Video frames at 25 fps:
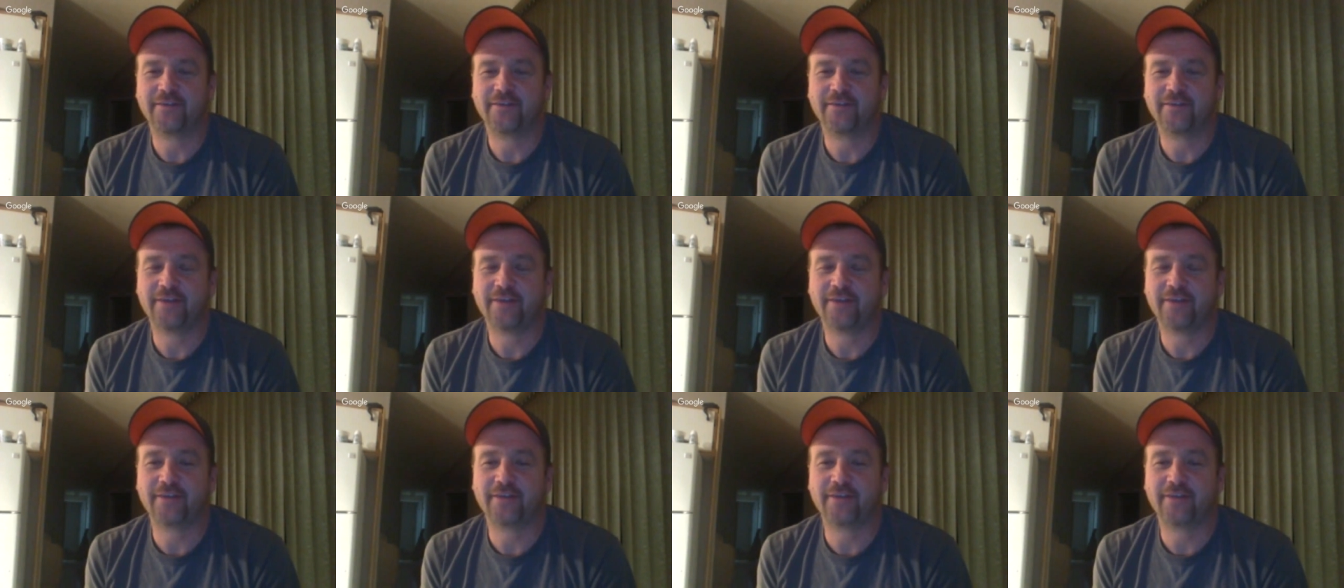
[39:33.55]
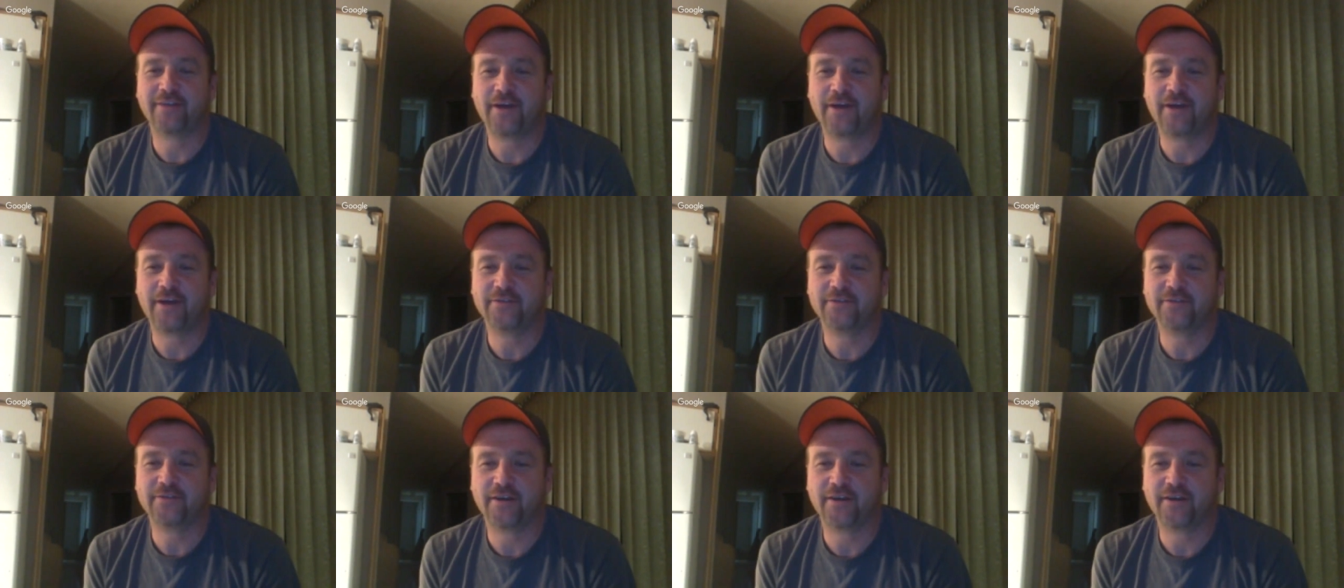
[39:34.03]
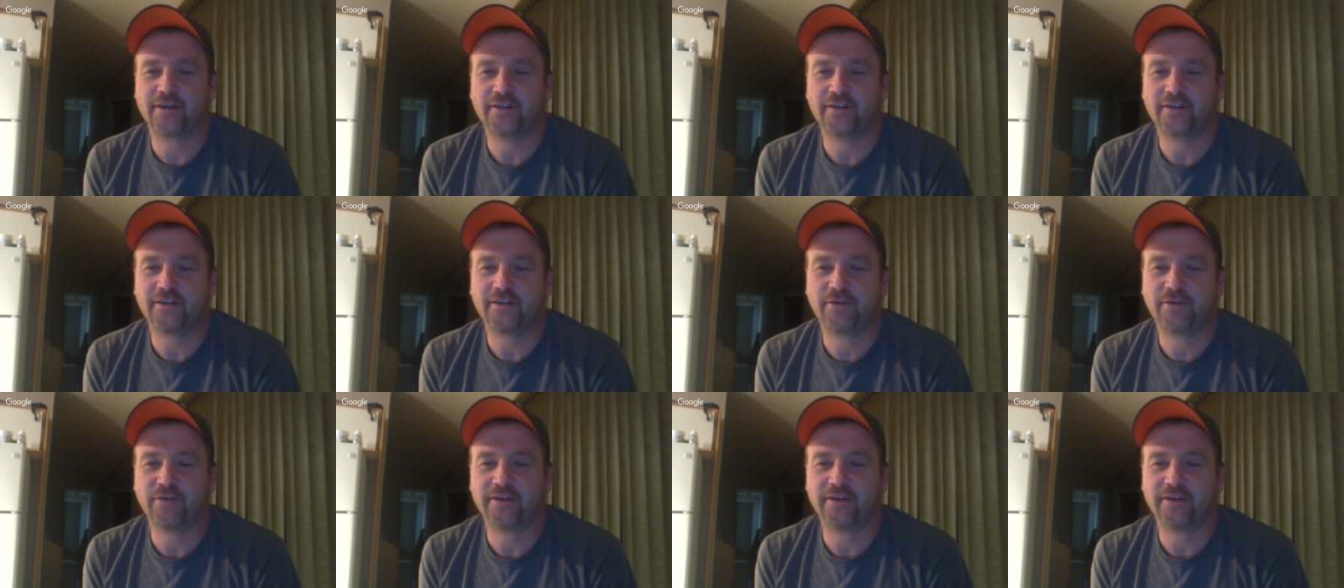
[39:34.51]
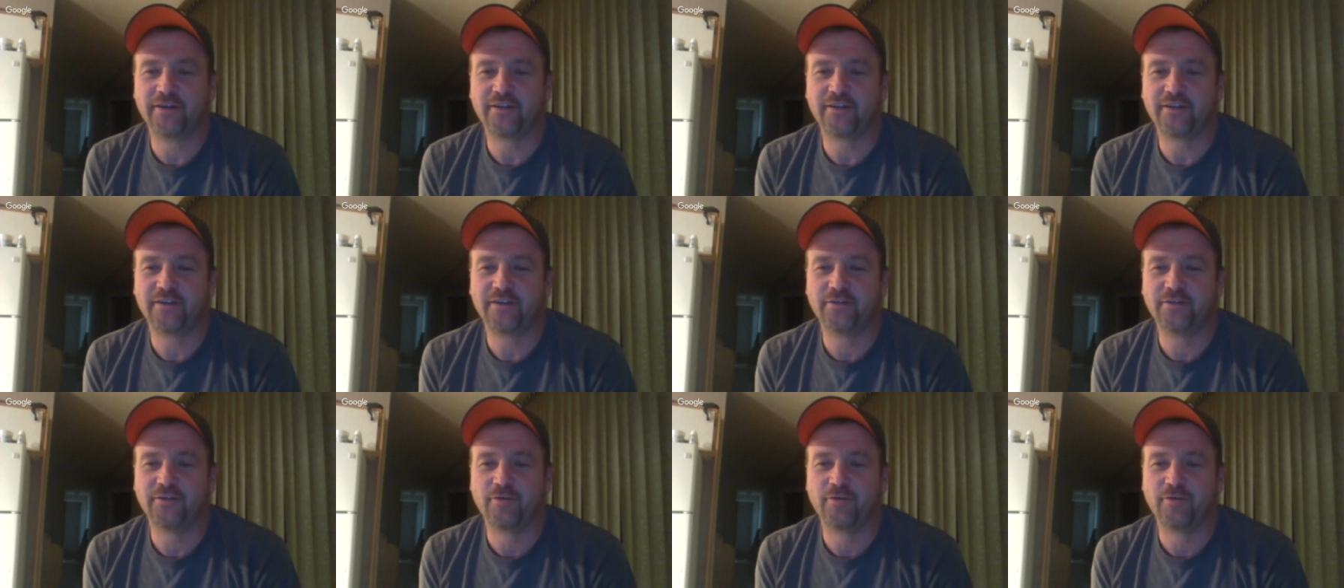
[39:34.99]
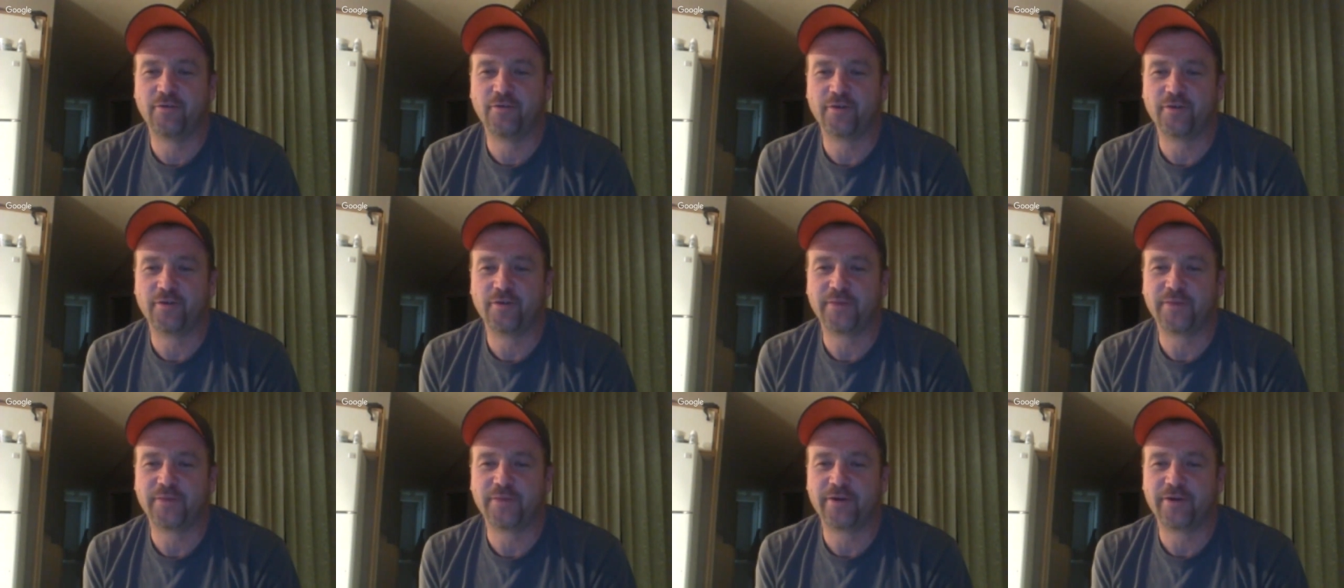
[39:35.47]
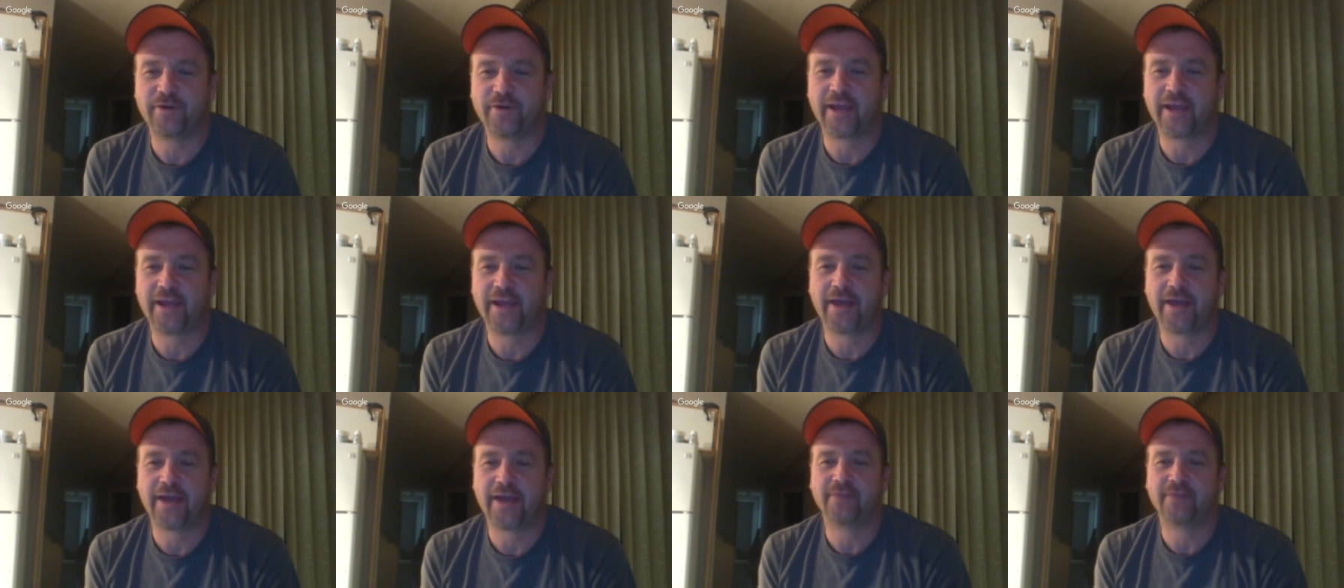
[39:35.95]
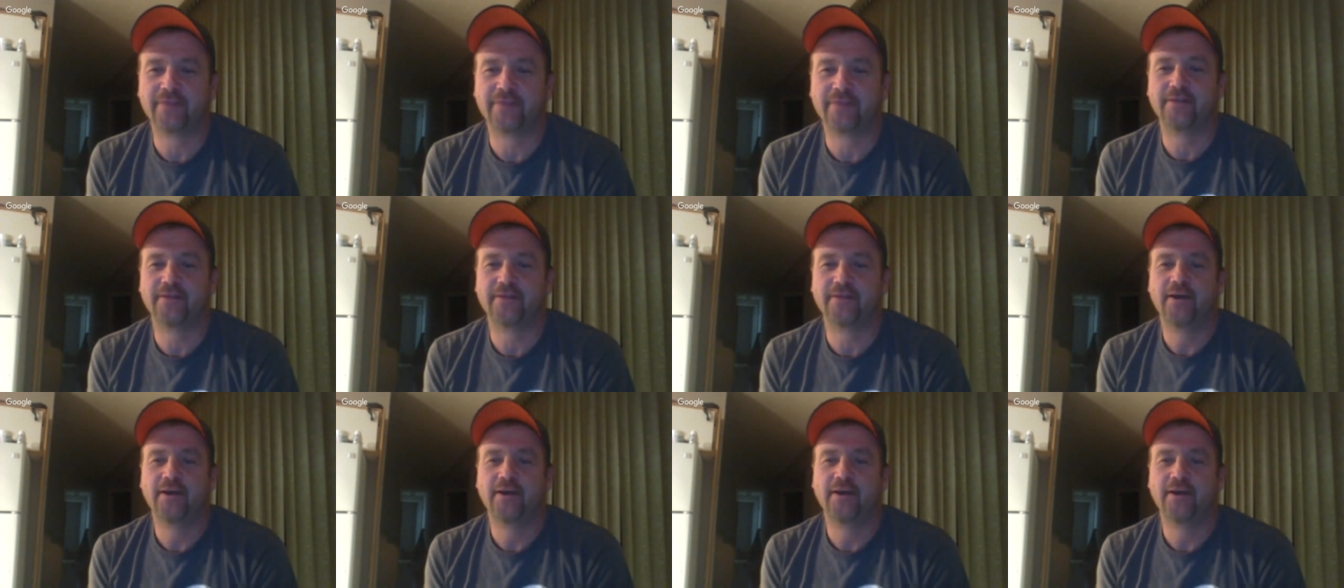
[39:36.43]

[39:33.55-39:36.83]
It has the Kawasaki 22 horsepower gas.